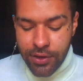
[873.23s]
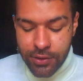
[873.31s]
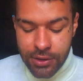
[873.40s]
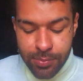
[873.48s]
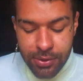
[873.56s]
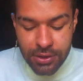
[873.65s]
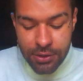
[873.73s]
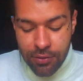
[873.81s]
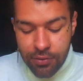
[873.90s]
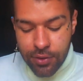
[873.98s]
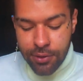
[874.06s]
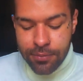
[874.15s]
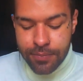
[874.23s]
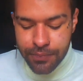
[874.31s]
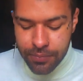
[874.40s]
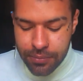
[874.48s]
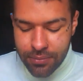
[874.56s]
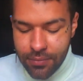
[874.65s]
You're just pushing through.
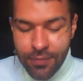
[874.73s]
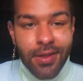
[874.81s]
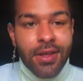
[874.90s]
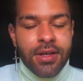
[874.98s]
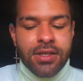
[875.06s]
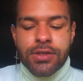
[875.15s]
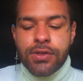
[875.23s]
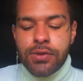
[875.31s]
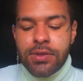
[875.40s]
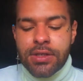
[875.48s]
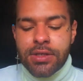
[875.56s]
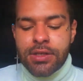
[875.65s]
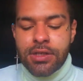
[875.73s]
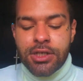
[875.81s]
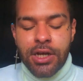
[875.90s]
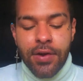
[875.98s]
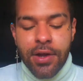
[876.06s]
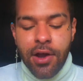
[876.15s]
And it's through this, the
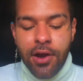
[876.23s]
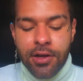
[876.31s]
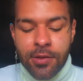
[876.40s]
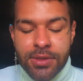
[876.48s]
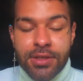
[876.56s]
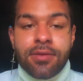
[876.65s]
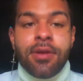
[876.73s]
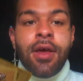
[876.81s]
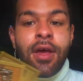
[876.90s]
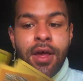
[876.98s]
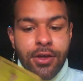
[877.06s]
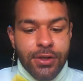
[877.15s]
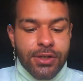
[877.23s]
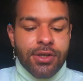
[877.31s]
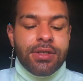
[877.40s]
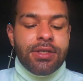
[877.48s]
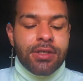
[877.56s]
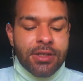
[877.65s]
Chariot card comes in. You
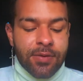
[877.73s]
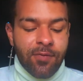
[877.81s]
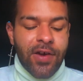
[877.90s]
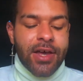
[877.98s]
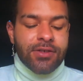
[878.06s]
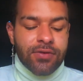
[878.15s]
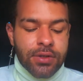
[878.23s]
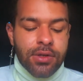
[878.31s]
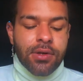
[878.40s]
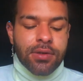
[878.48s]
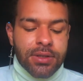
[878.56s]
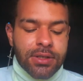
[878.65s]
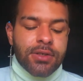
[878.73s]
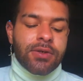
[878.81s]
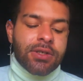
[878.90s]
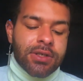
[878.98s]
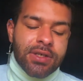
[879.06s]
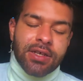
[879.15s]
start seeing some fast results. So it's
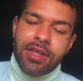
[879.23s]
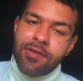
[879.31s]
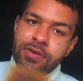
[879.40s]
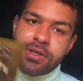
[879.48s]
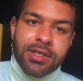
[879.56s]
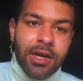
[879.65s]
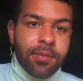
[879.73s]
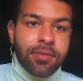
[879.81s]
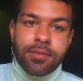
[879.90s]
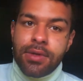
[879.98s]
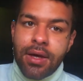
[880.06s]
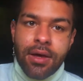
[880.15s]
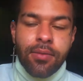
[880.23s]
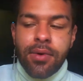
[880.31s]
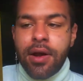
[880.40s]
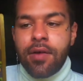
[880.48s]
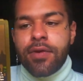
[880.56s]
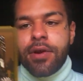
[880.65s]
just like that first time, yeah,
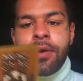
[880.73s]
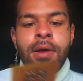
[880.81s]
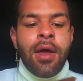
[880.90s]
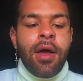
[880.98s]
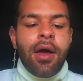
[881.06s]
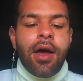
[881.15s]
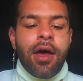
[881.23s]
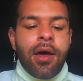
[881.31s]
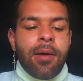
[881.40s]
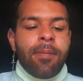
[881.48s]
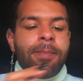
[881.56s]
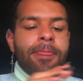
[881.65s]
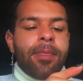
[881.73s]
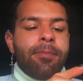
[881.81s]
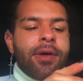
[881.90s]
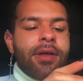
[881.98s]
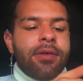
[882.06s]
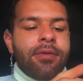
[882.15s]
whatever.
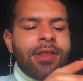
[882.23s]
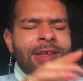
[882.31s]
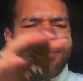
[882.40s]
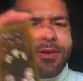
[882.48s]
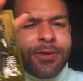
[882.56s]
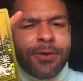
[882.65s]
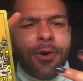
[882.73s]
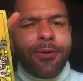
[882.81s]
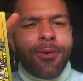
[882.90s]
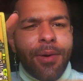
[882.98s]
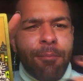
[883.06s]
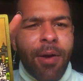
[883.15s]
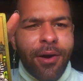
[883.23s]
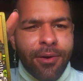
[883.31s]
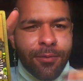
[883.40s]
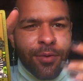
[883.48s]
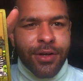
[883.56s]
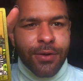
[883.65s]
But then when you go
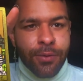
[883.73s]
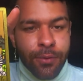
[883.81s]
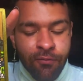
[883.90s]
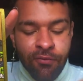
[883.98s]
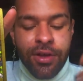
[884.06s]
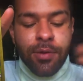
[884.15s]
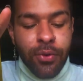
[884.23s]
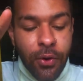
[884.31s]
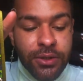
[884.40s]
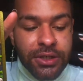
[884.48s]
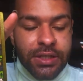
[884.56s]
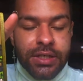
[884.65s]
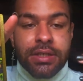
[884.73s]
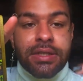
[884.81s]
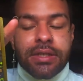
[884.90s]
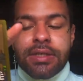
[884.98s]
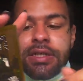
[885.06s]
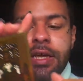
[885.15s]
about, when you reapproach this
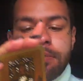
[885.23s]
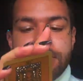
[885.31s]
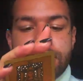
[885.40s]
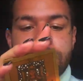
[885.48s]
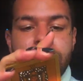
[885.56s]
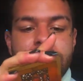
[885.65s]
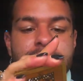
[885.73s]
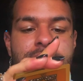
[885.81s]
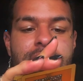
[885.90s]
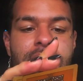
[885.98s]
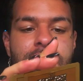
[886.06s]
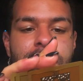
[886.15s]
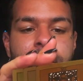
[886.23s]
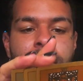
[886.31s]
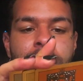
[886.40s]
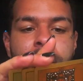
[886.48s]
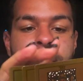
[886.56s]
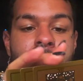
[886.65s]
same situation again,
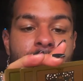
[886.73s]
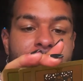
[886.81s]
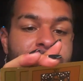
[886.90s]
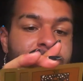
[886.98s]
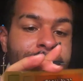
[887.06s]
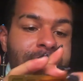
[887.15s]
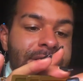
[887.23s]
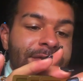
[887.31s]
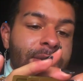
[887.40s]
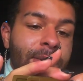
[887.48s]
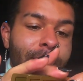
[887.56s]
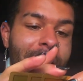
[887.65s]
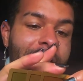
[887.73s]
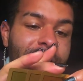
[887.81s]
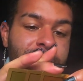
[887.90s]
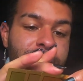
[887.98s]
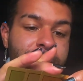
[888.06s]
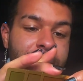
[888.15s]
maybe from a different
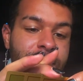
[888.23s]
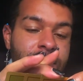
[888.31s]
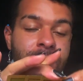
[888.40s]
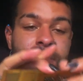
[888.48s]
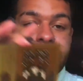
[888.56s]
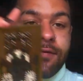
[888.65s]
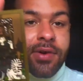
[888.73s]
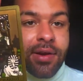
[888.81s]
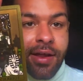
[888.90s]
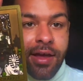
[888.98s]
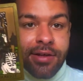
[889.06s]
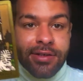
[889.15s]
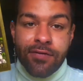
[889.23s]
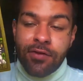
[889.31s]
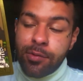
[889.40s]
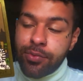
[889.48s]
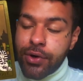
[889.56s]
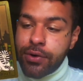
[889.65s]
avenue, maybe from a different light, different
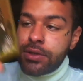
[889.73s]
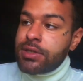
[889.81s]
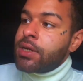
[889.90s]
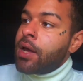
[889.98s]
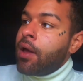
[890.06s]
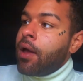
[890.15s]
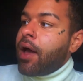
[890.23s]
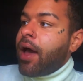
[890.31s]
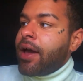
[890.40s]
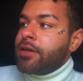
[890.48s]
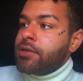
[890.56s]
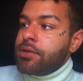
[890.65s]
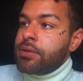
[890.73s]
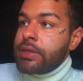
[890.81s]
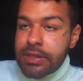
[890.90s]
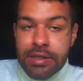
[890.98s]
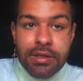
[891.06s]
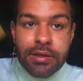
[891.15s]
approach, I do
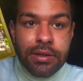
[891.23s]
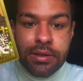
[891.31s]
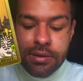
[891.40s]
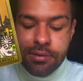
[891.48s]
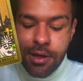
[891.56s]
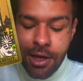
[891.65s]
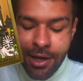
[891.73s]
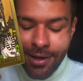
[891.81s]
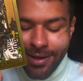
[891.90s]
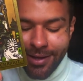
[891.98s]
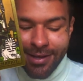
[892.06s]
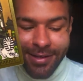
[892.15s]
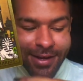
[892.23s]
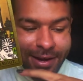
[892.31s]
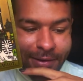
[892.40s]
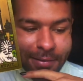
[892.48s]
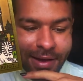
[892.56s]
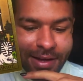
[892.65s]
see, you
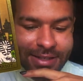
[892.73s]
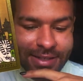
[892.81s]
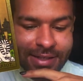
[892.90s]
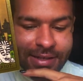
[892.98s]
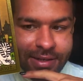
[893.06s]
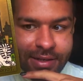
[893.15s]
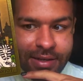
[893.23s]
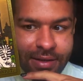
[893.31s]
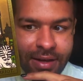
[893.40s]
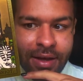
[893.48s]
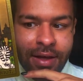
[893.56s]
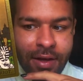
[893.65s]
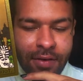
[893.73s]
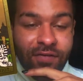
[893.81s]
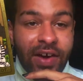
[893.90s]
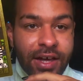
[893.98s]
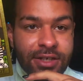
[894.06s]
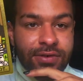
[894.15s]
know, I see
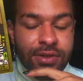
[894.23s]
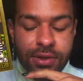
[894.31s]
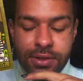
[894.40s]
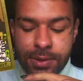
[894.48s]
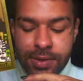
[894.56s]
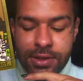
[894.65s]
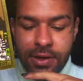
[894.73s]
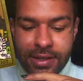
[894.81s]
fast results with you.